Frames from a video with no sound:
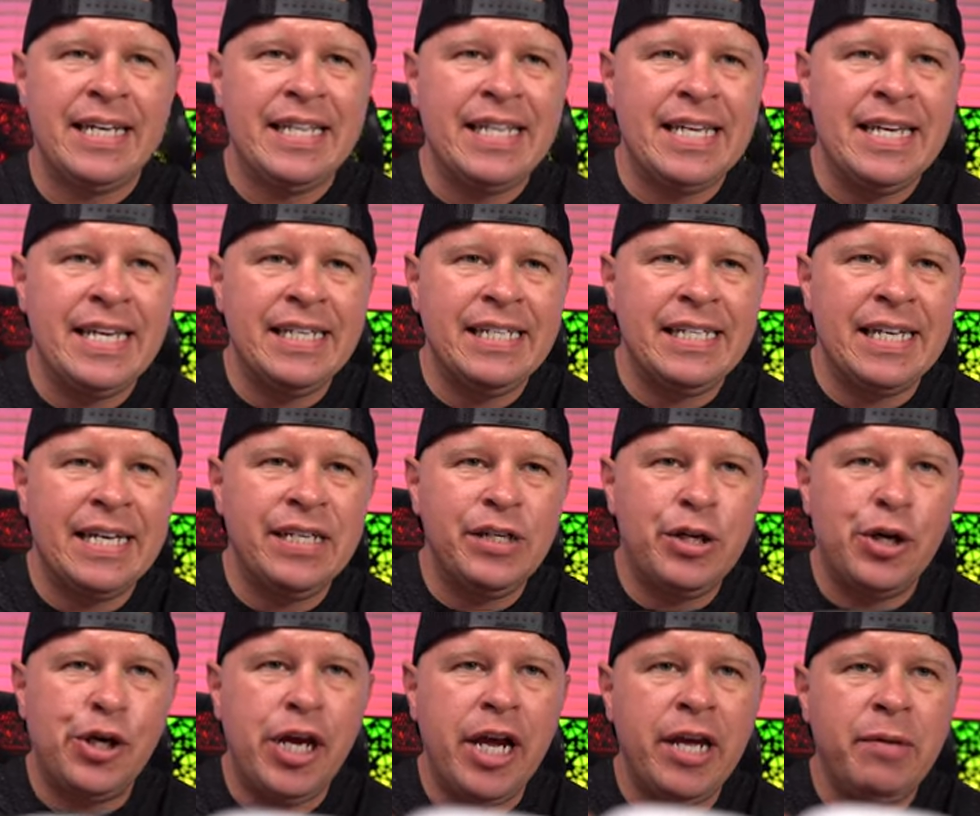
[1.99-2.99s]
these
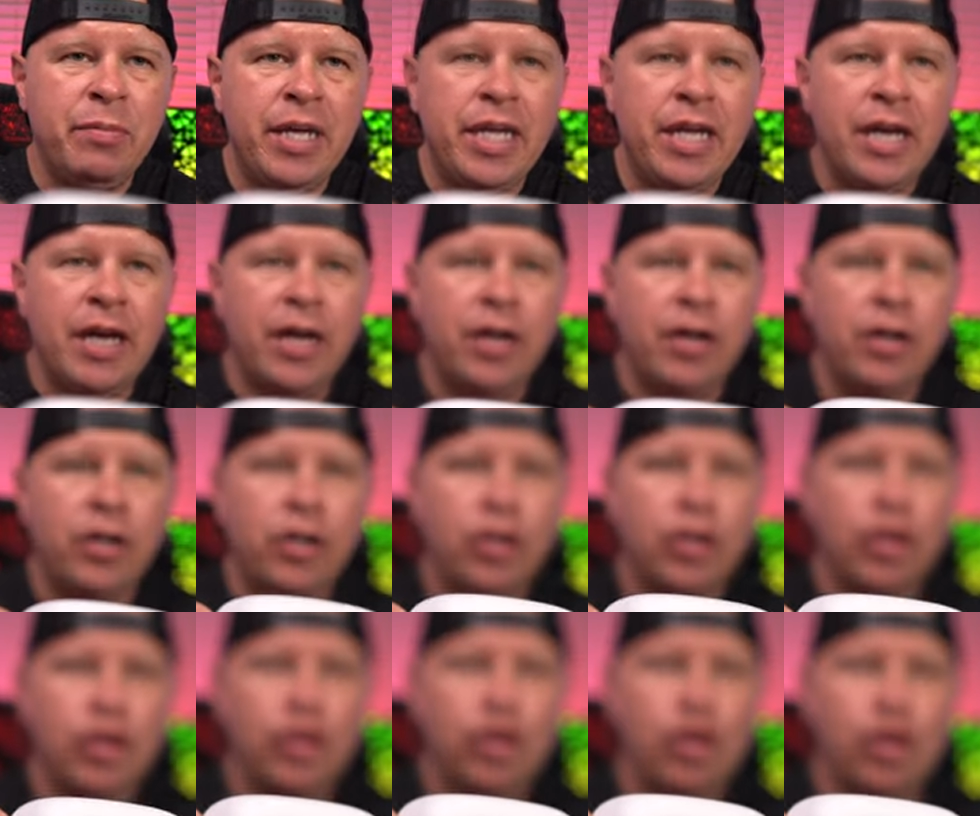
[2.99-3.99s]
JBL